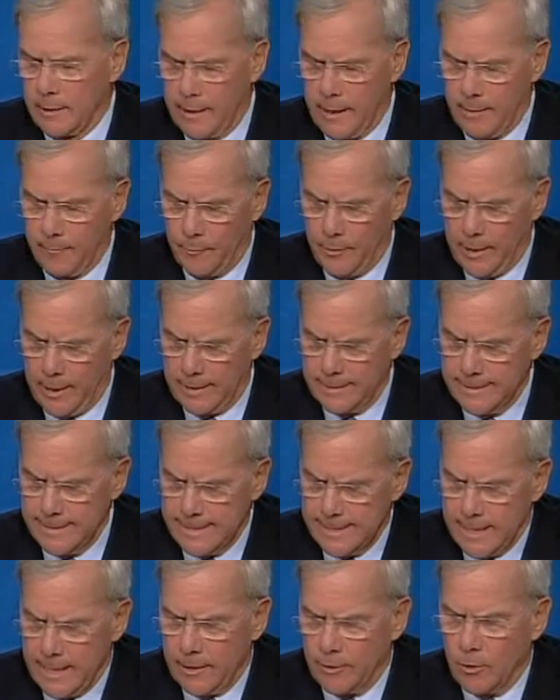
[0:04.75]
campaign.
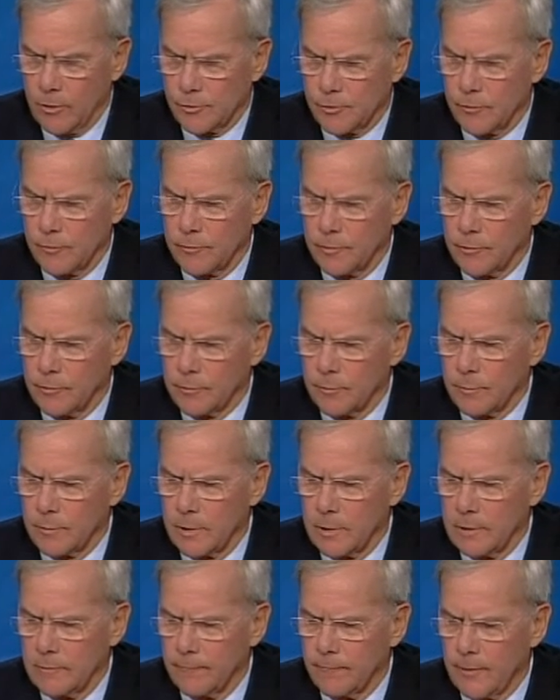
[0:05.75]
And also
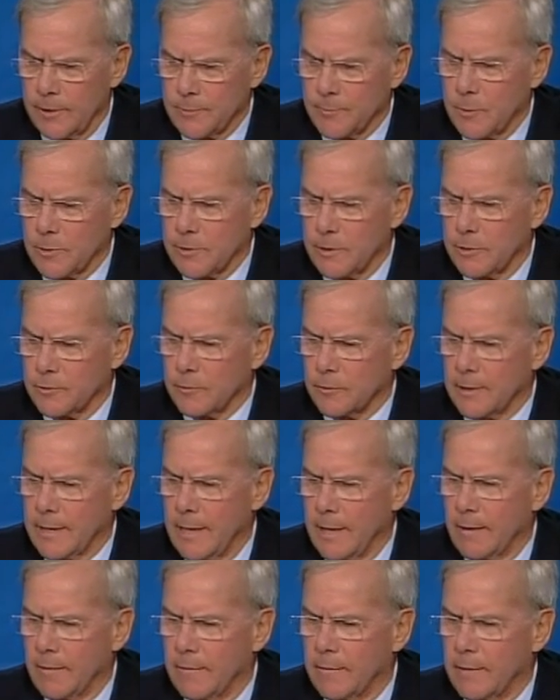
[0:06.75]
your vice presidential
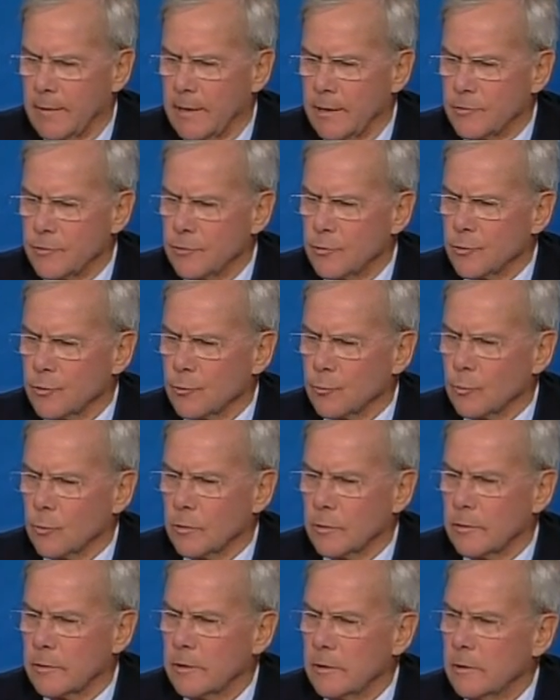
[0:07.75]
candidate has used the
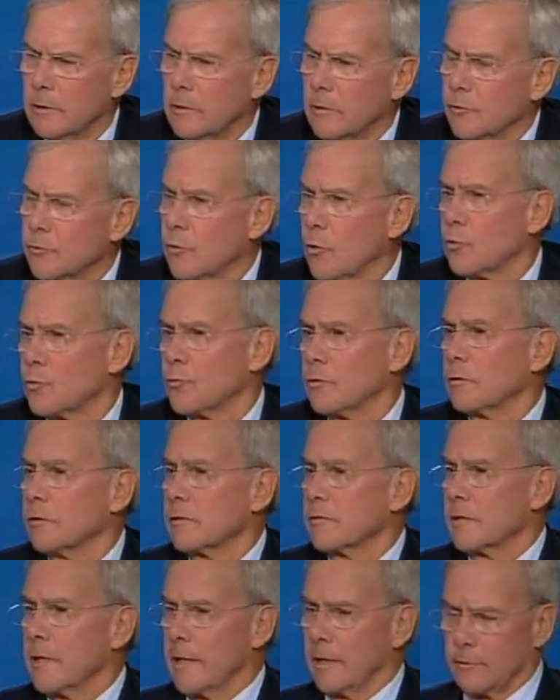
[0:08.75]
word
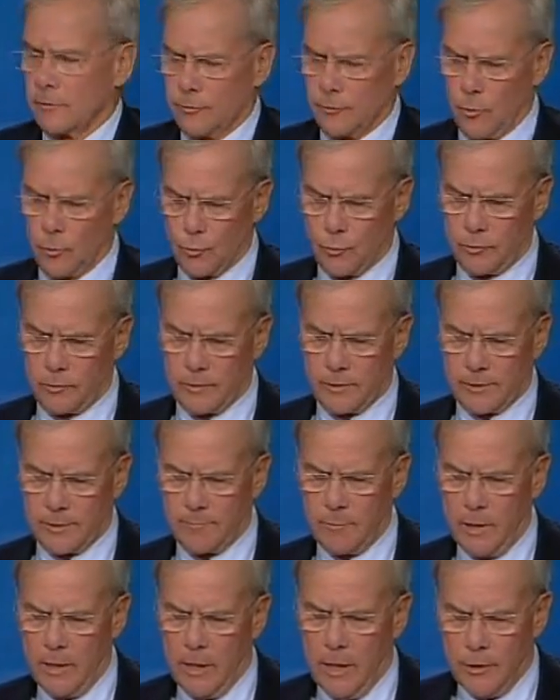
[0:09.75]
socialist and
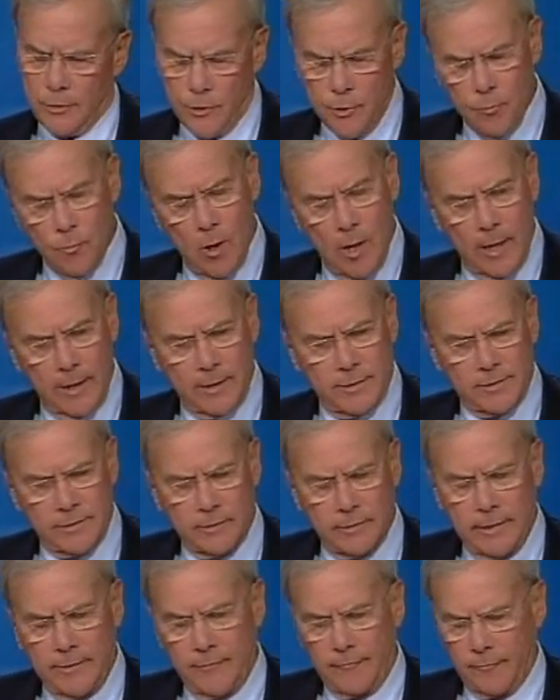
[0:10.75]
socialism. Do you
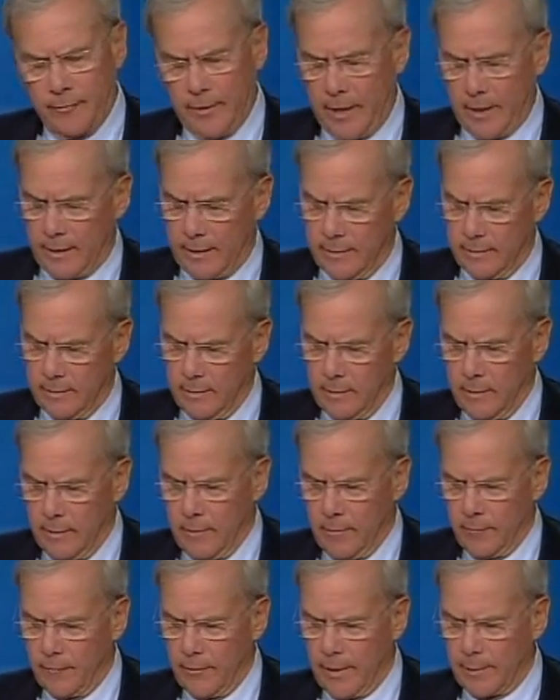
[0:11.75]
honestly think
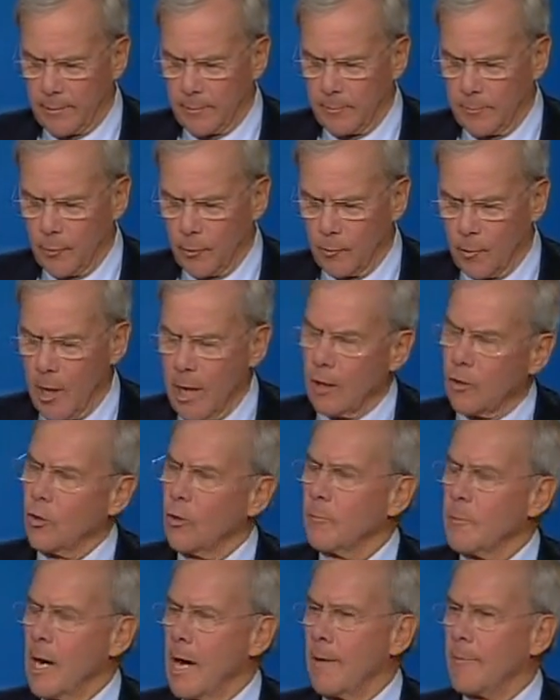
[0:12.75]
that Barack
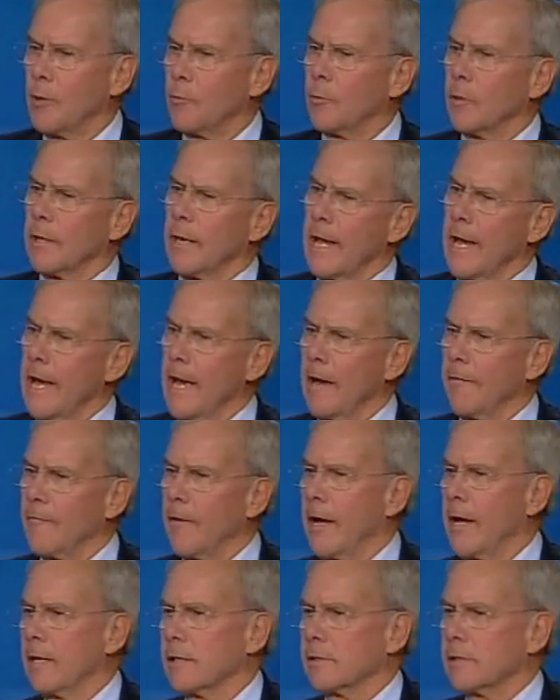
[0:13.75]
Obama would have
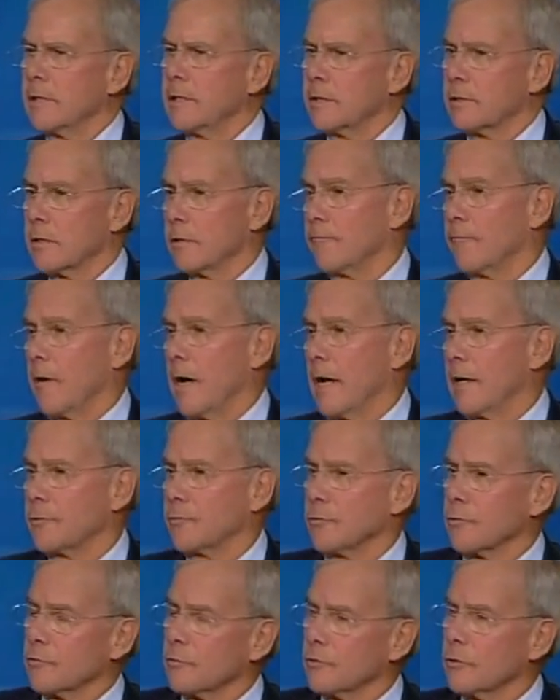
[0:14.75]
as his
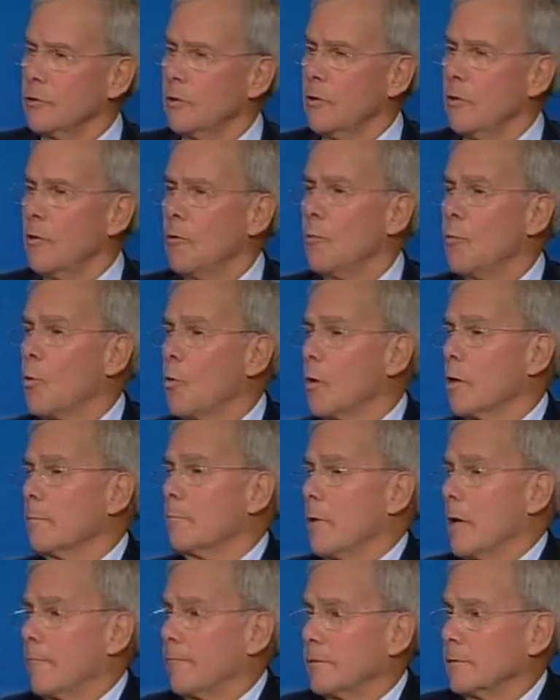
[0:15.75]
advisors
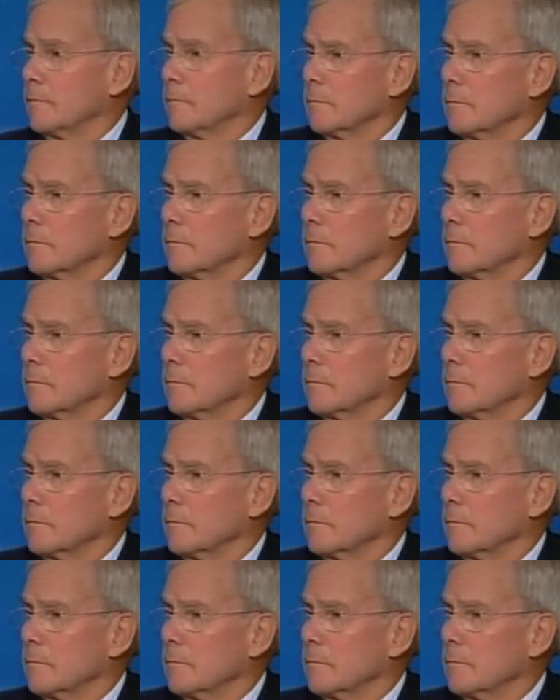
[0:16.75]
Warren Buffett,